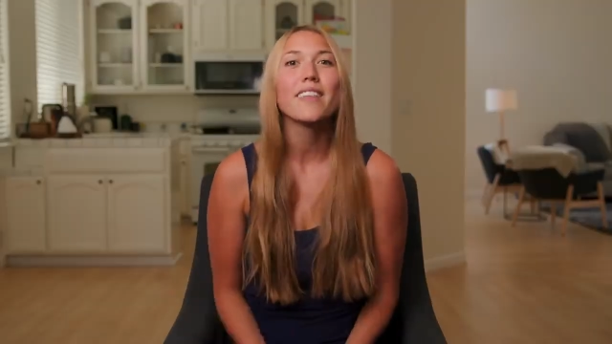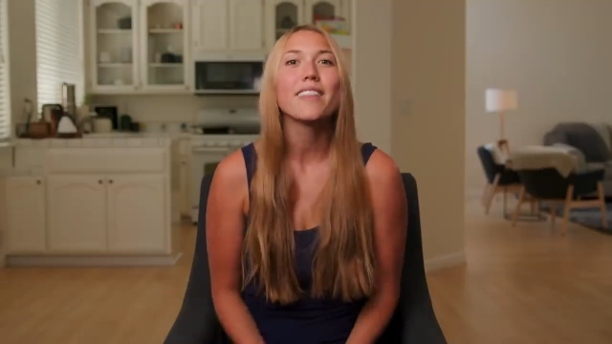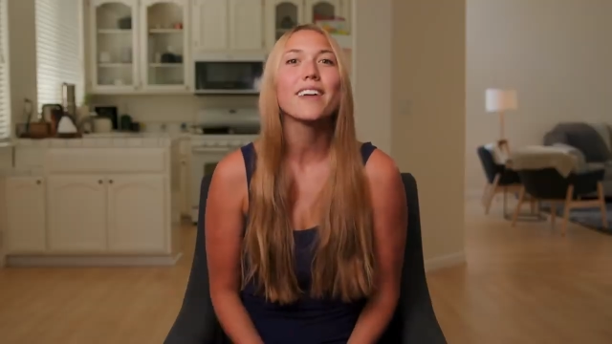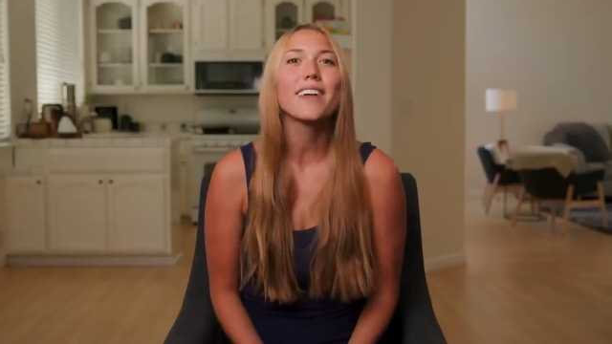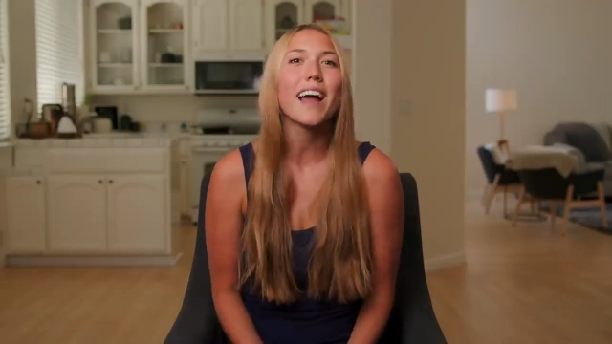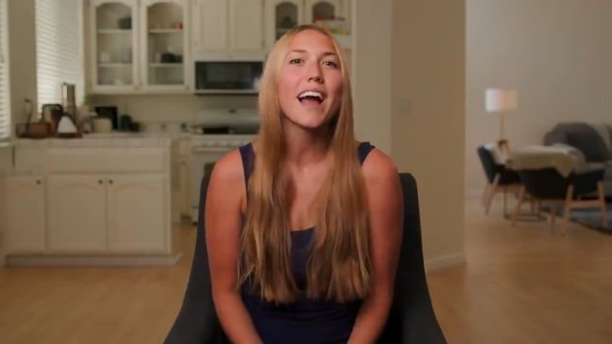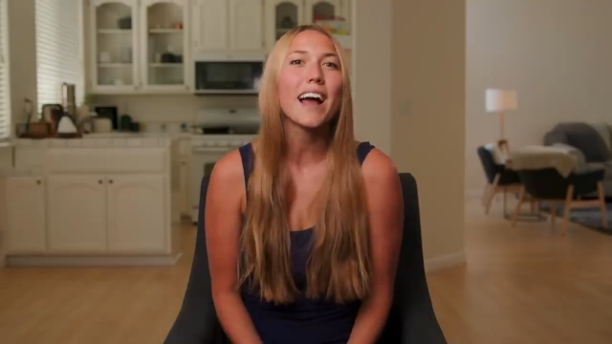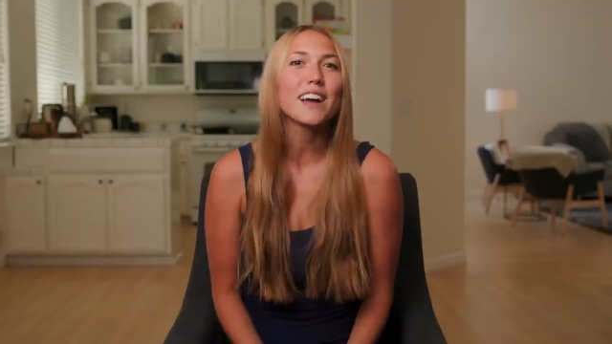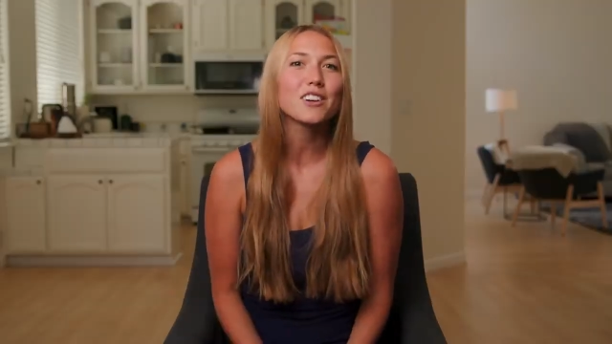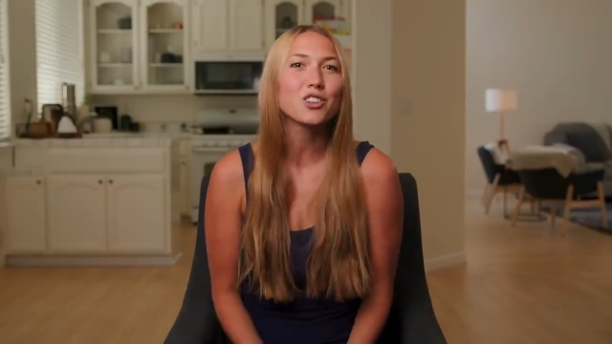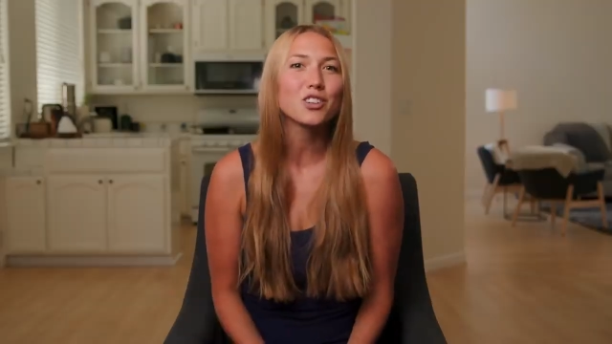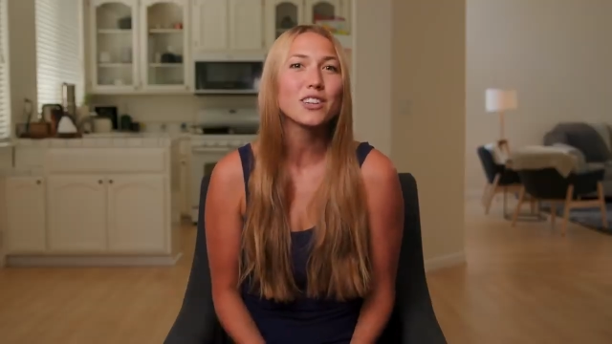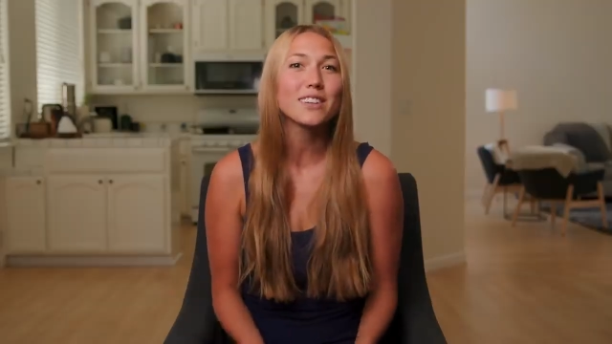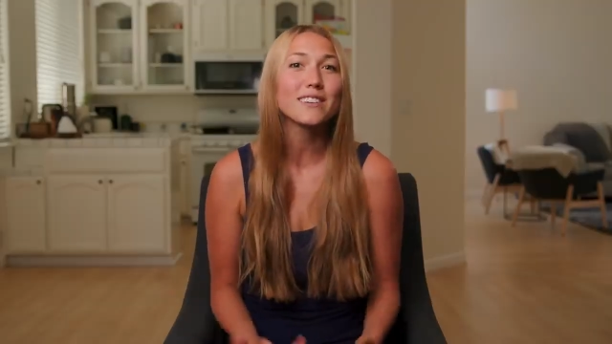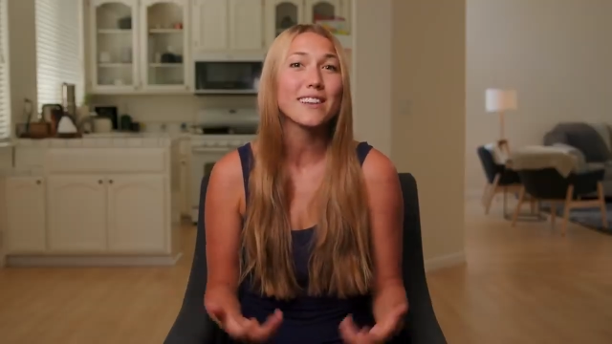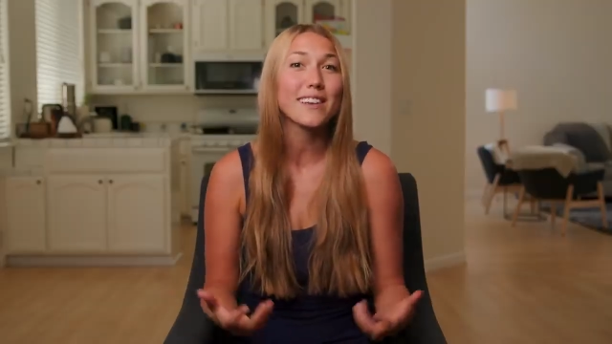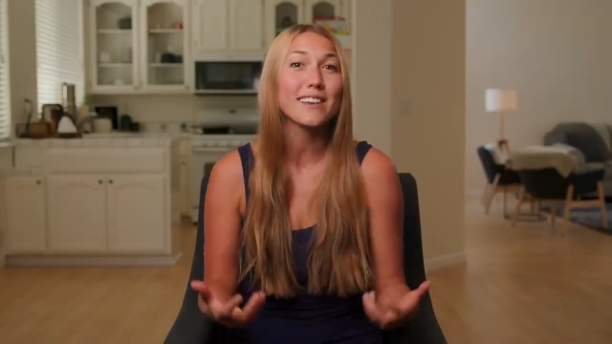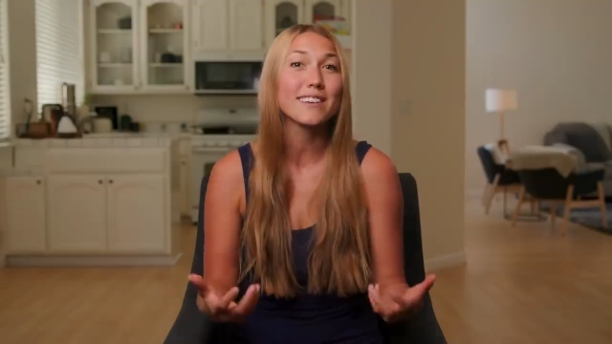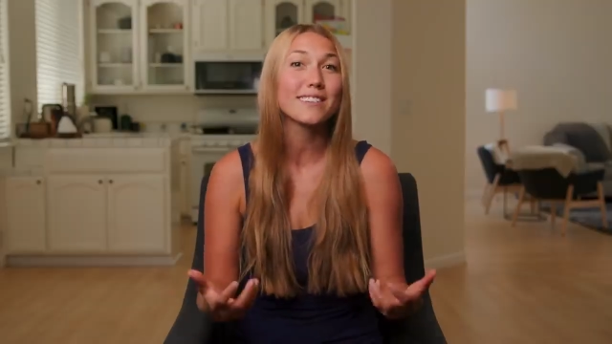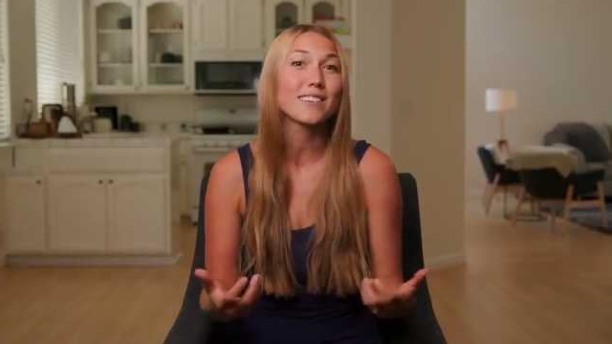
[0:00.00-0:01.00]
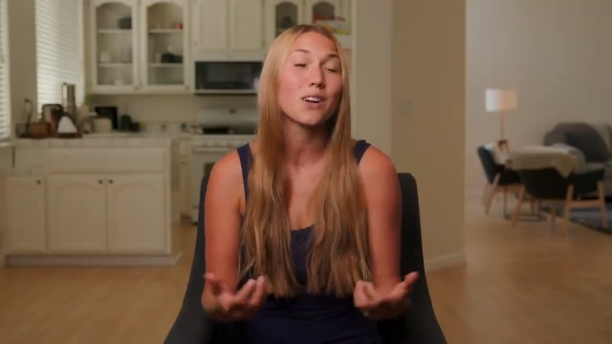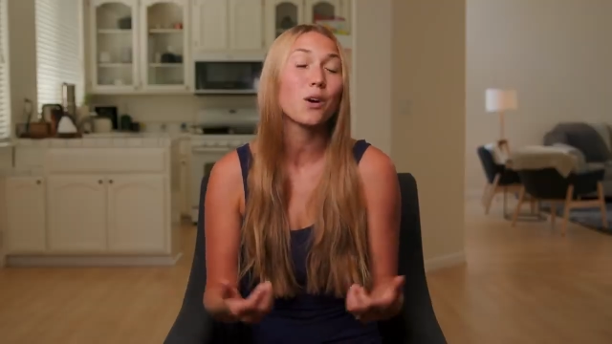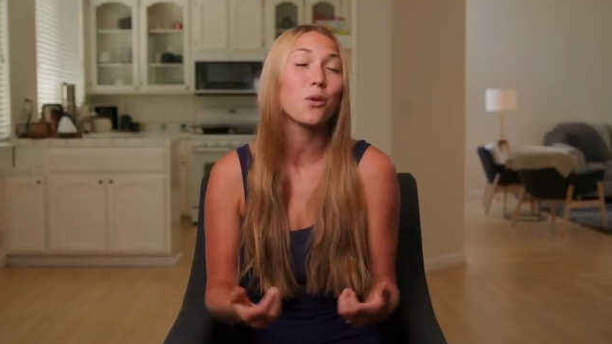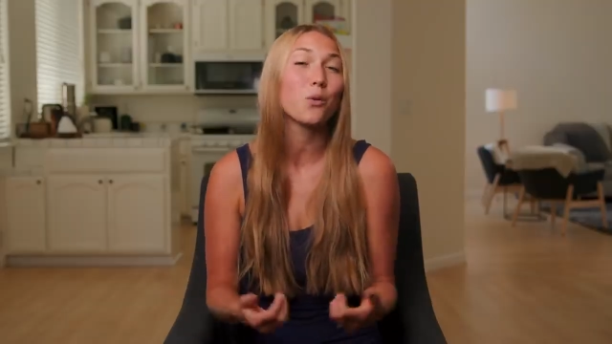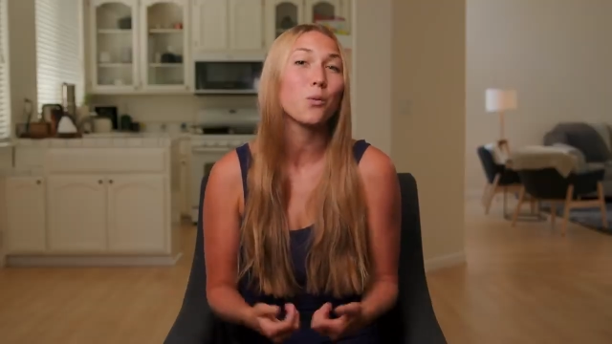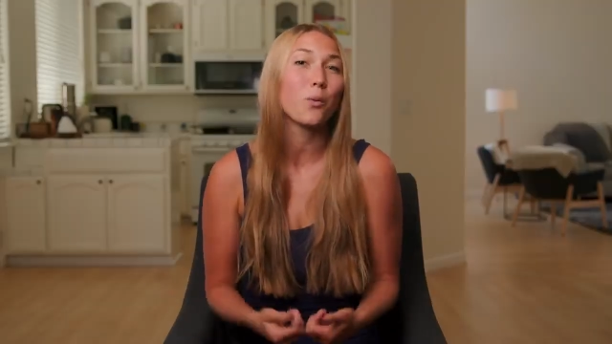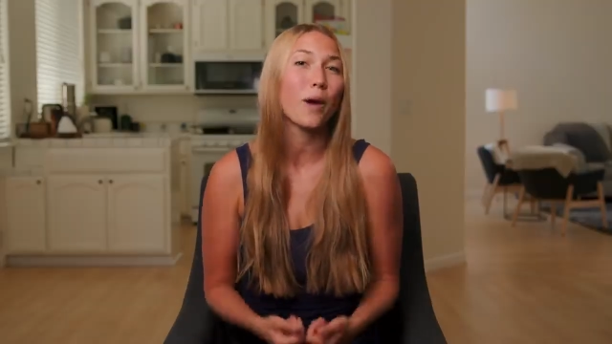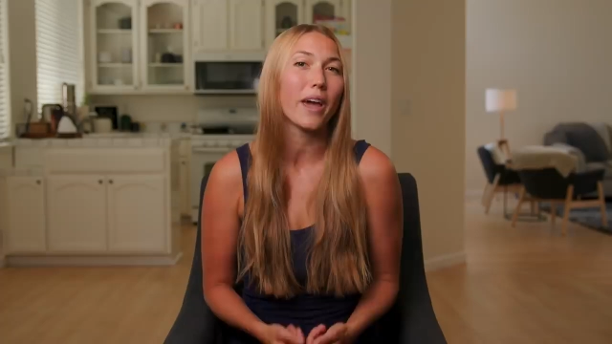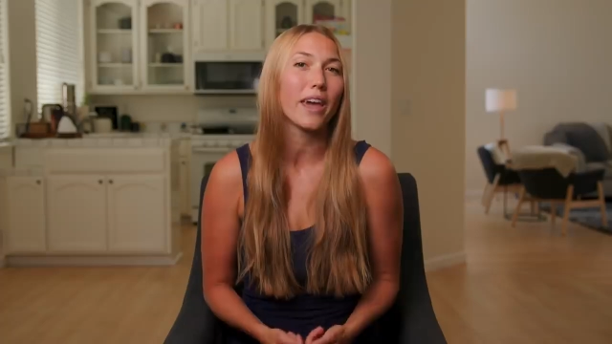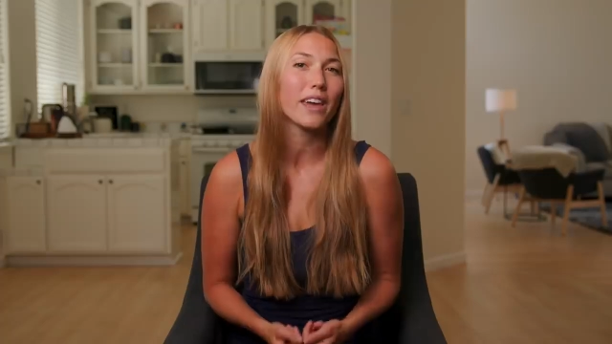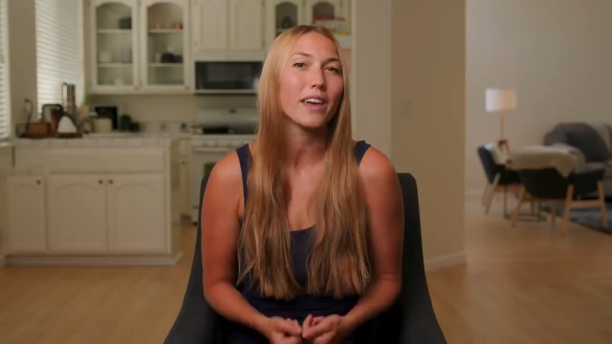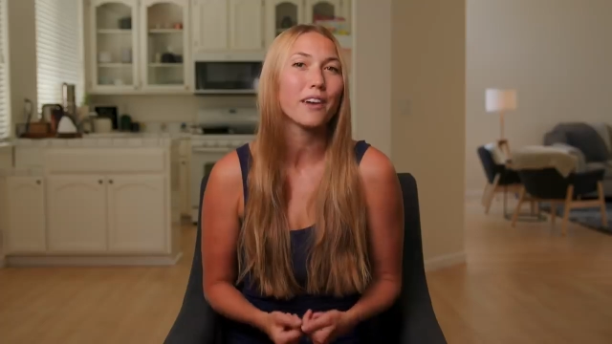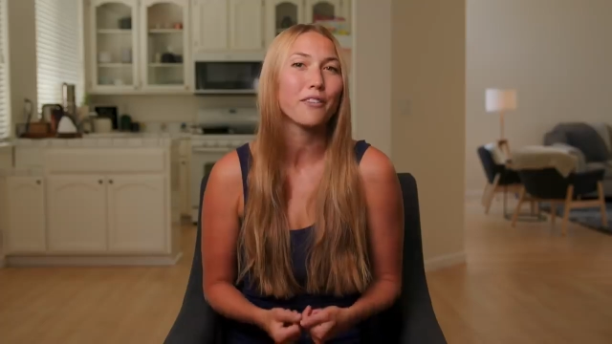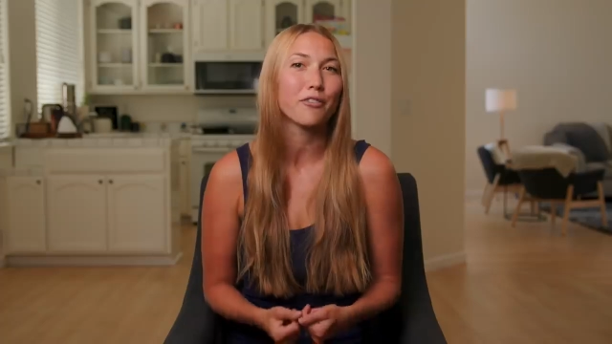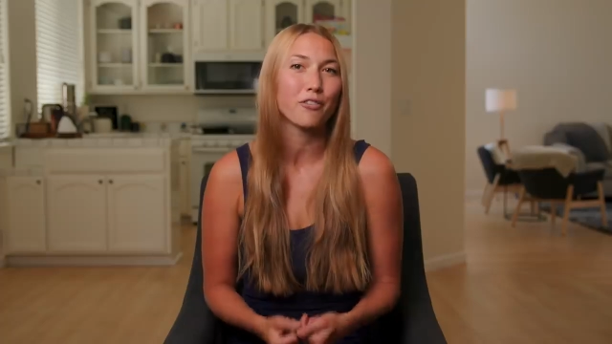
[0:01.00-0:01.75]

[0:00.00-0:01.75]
that actually takes away